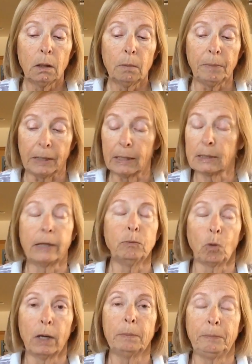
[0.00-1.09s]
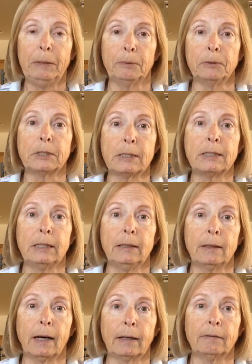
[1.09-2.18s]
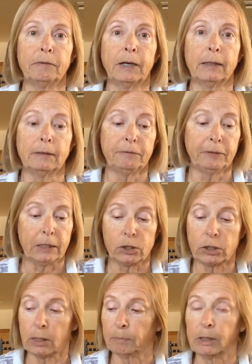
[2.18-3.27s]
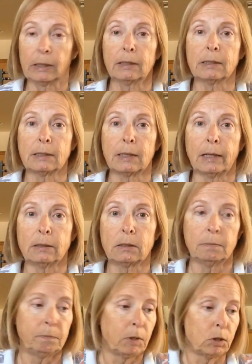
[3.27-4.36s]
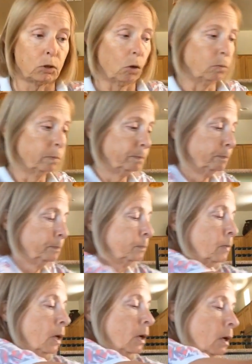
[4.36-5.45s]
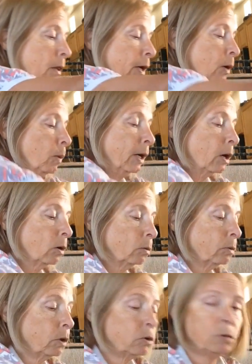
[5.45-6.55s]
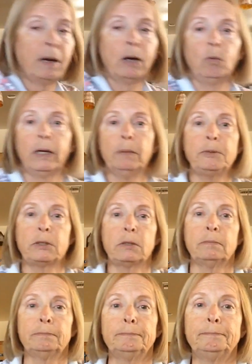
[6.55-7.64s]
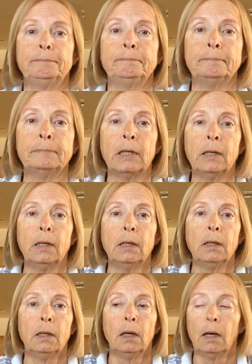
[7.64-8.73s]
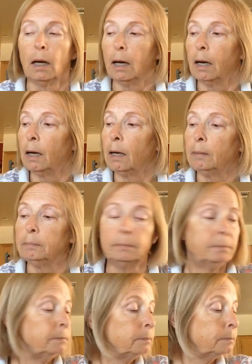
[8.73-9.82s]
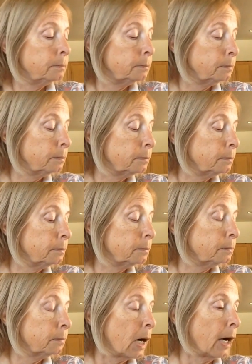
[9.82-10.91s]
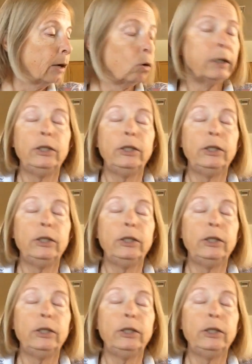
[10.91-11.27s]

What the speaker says: because I want people to see that I can finally finish something this size. So there we go. Those are my whips. I only